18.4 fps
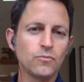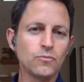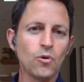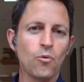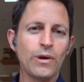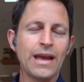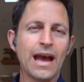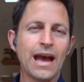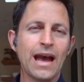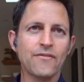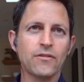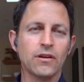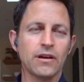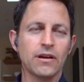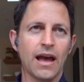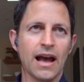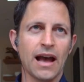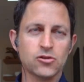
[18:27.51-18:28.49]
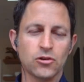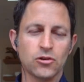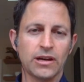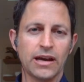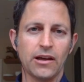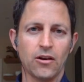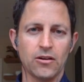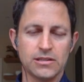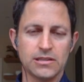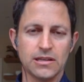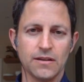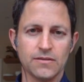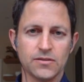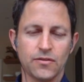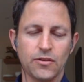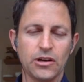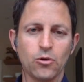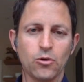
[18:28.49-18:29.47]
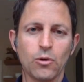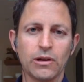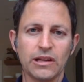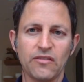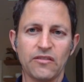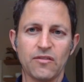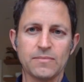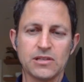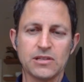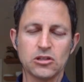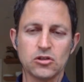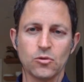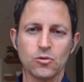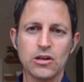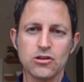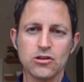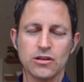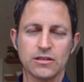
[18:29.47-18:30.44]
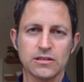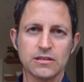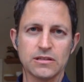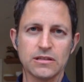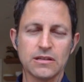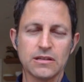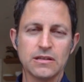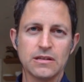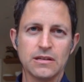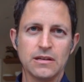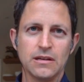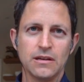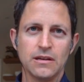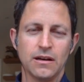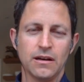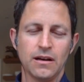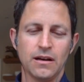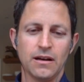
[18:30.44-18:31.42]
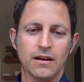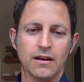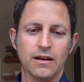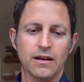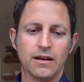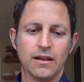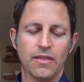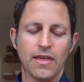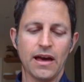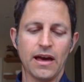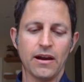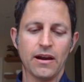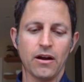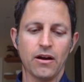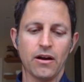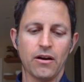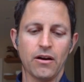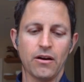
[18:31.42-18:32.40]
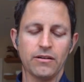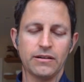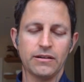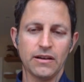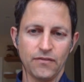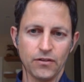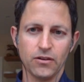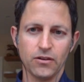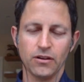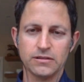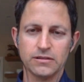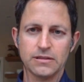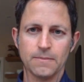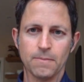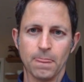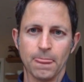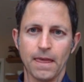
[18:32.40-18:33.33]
We have to extricate ourselves very quickly from situations that are difficult.